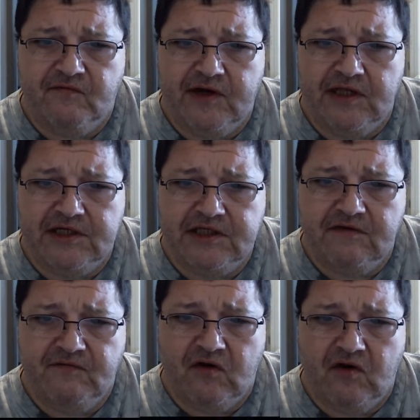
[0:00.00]

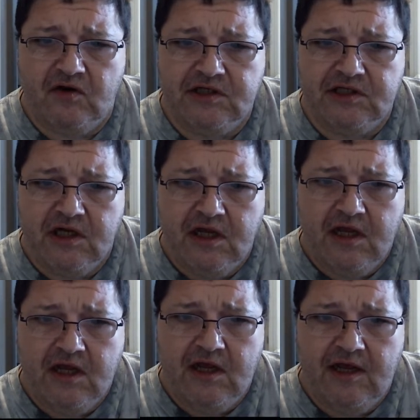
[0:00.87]
realistic thoughts,
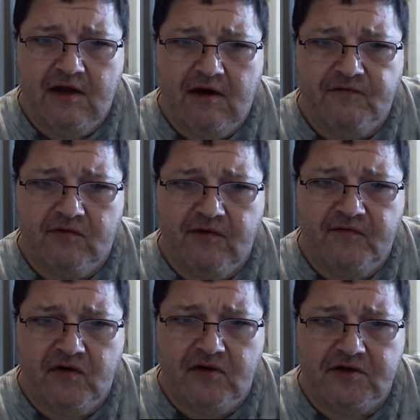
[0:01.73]
often
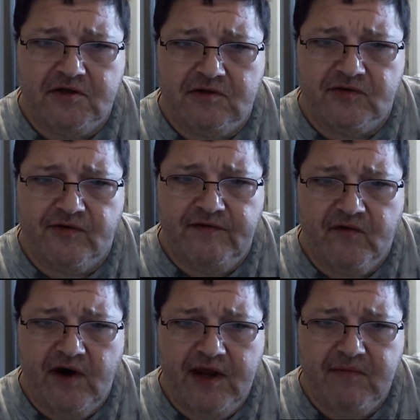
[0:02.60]
referred to as
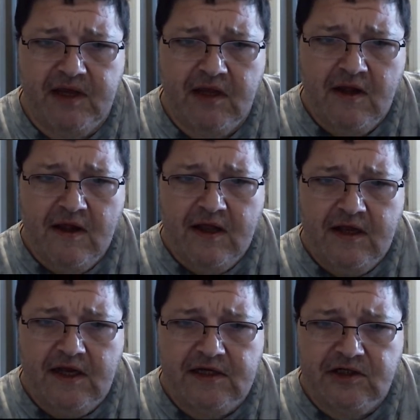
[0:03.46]
reframing.
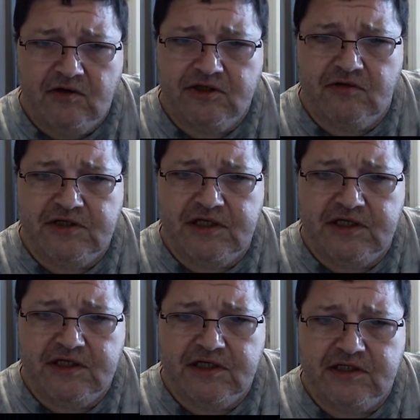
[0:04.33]
It also
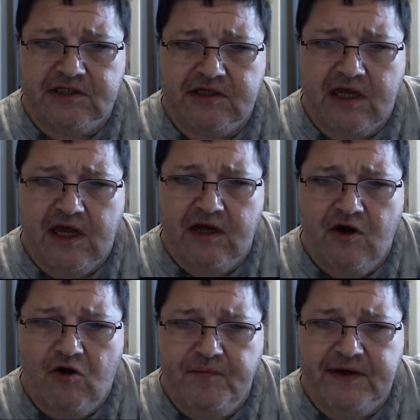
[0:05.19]
teaches
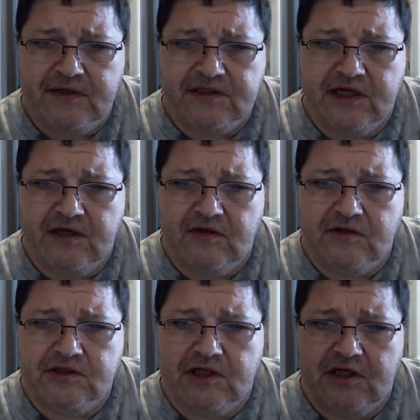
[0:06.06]
coping
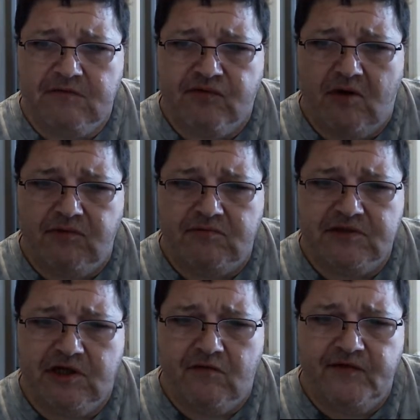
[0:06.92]
skills and
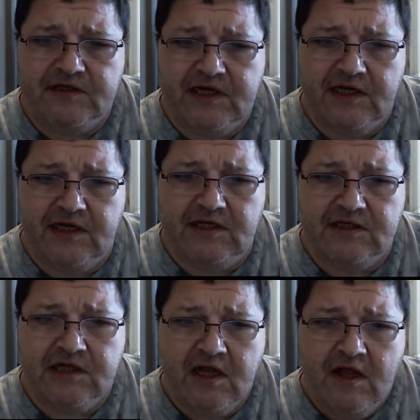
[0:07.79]
problem-solving techniques.